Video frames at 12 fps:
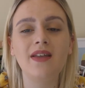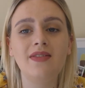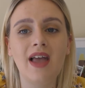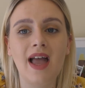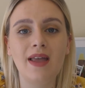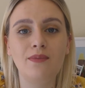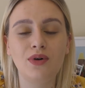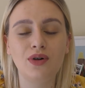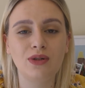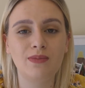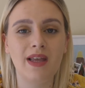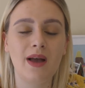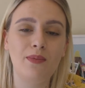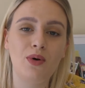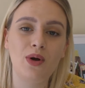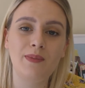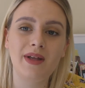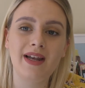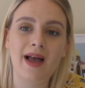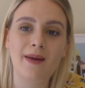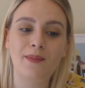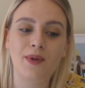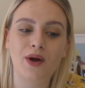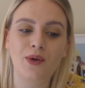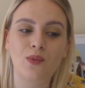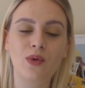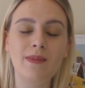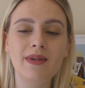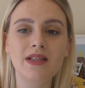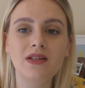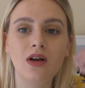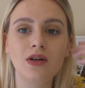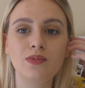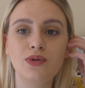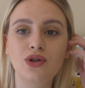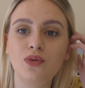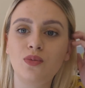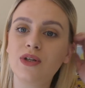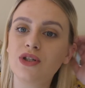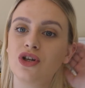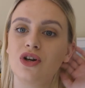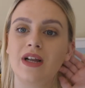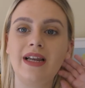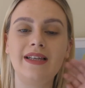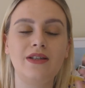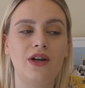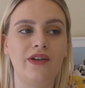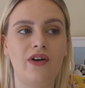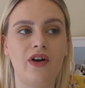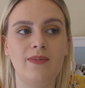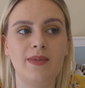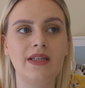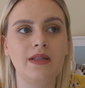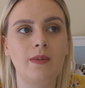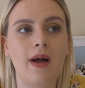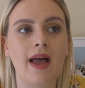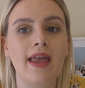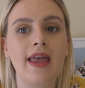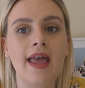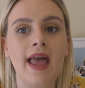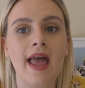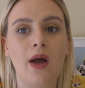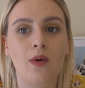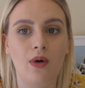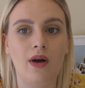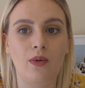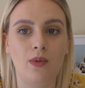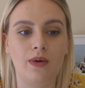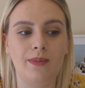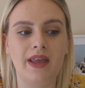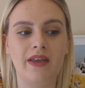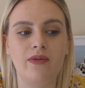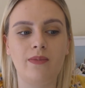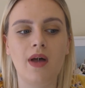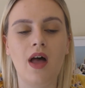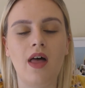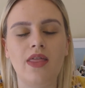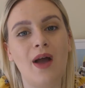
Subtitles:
They booked me an appointment at my women's hospital, which luckily is only 5 minutes away, and where I will be giving birth.